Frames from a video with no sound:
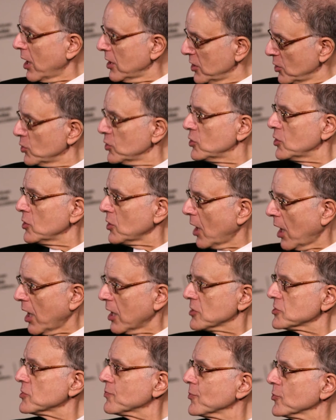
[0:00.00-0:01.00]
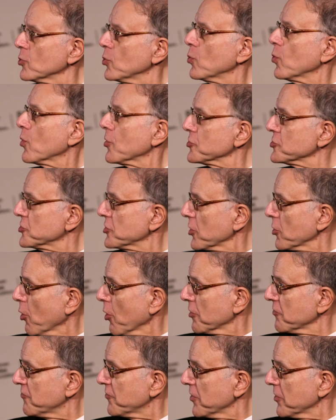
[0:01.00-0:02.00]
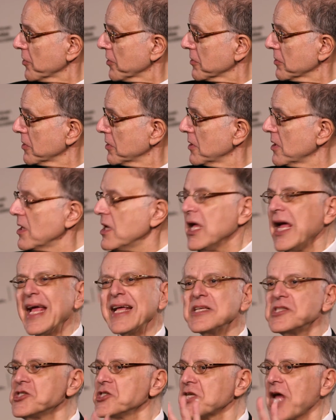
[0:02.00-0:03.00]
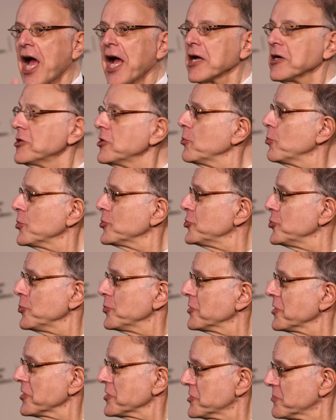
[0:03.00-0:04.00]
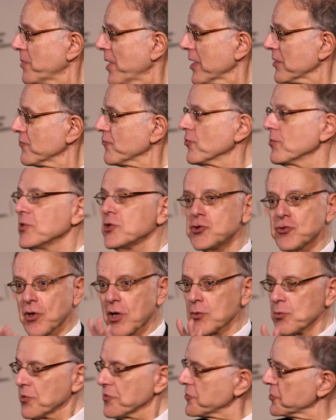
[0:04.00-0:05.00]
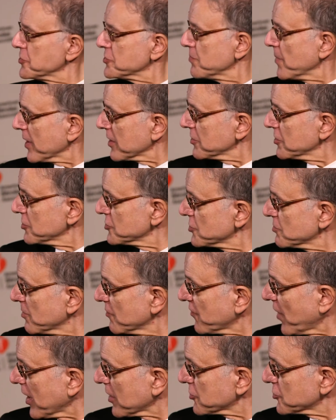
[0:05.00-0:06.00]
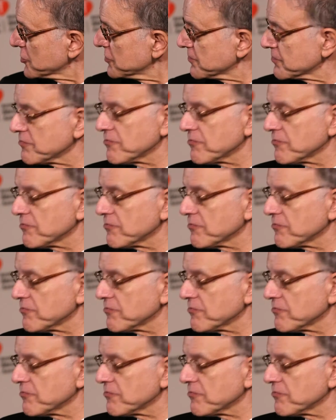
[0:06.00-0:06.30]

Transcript: in-hospital worsening heart failure. Exactly what you would expect from a drug with this mechanism of action.